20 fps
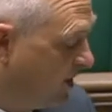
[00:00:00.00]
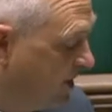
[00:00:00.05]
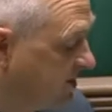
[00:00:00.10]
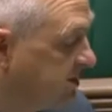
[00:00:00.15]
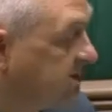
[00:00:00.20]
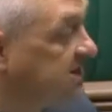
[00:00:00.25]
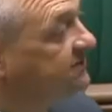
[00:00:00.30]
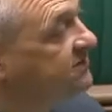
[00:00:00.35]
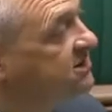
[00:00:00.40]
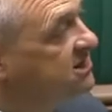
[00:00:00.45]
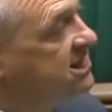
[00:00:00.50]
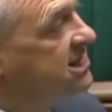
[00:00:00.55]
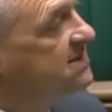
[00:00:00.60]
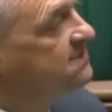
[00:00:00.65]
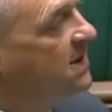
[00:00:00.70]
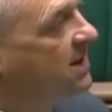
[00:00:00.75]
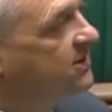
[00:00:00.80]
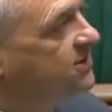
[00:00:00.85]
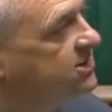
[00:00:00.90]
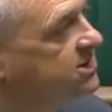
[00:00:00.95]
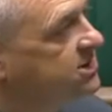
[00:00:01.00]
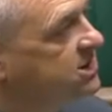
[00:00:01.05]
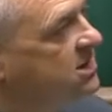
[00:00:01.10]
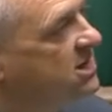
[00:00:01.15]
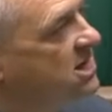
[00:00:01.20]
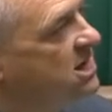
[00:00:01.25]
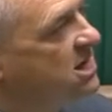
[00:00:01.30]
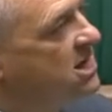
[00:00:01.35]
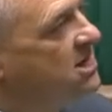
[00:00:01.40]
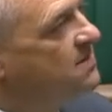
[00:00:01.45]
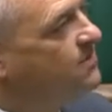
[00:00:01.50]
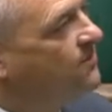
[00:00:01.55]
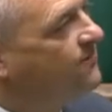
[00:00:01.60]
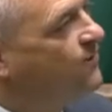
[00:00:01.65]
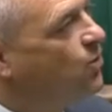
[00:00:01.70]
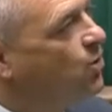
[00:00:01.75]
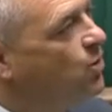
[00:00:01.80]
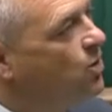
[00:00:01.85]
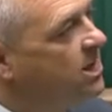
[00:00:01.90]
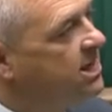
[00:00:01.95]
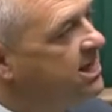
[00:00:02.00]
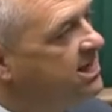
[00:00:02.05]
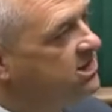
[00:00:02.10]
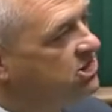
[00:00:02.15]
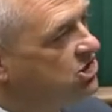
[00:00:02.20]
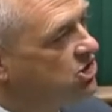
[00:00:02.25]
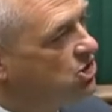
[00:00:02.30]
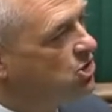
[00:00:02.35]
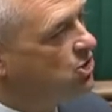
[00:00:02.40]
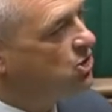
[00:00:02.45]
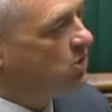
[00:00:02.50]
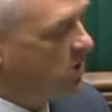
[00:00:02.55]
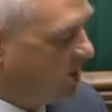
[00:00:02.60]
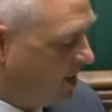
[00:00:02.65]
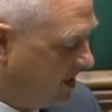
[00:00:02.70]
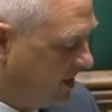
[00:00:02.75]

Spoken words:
17 months before he too